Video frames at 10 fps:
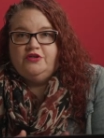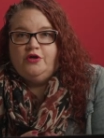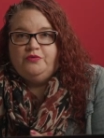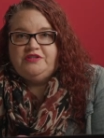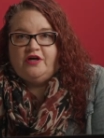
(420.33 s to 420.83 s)

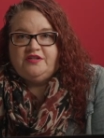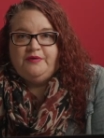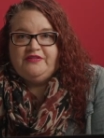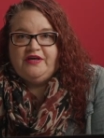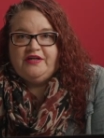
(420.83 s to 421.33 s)
we talked
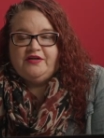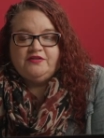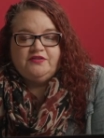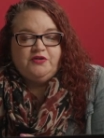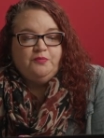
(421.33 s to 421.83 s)
about that a
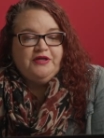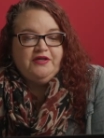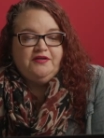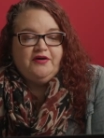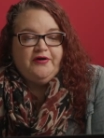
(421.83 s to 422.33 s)
little
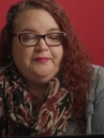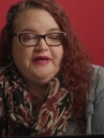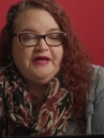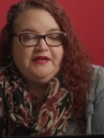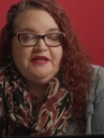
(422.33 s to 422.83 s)
bit
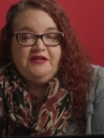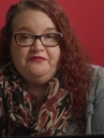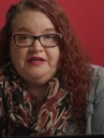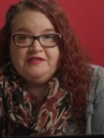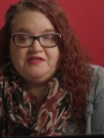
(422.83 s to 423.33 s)
in
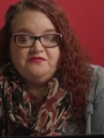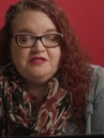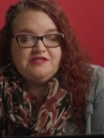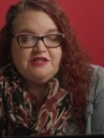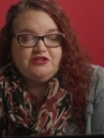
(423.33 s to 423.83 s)
advance of
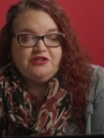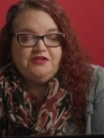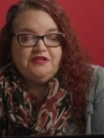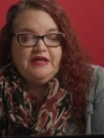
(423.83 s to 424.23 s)
this session.